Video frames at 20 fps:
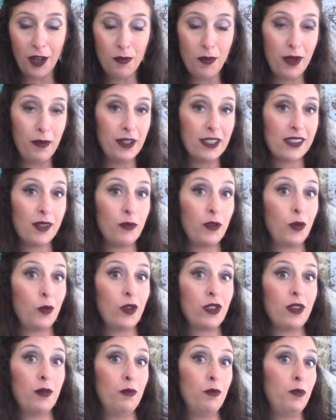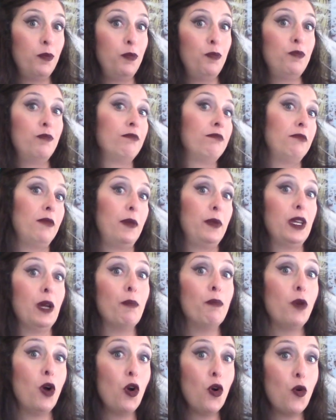maybe something with maybe a
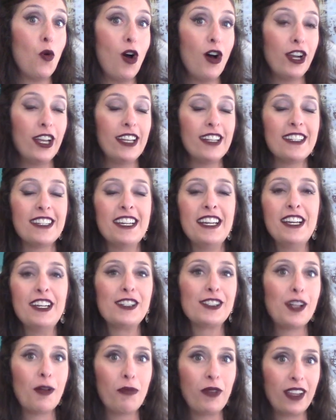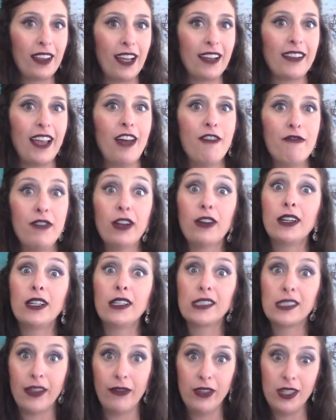bow on it, something like that, very
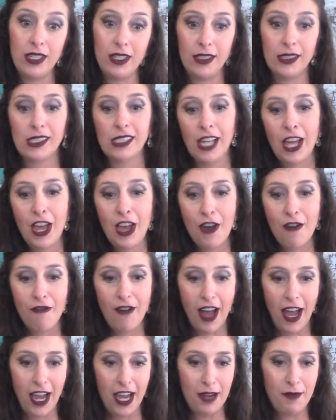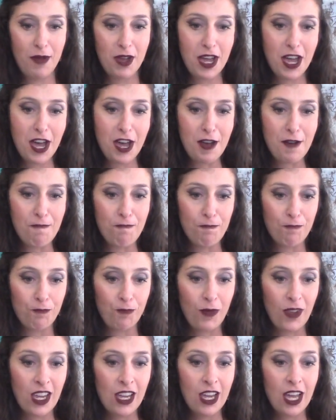70s vibe.
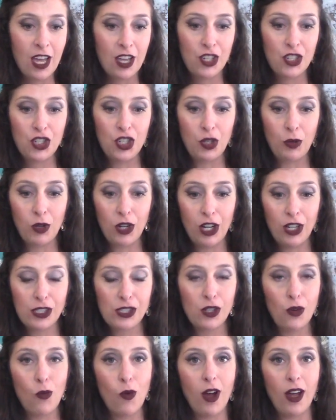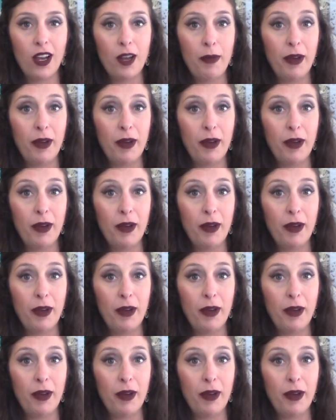She would also want a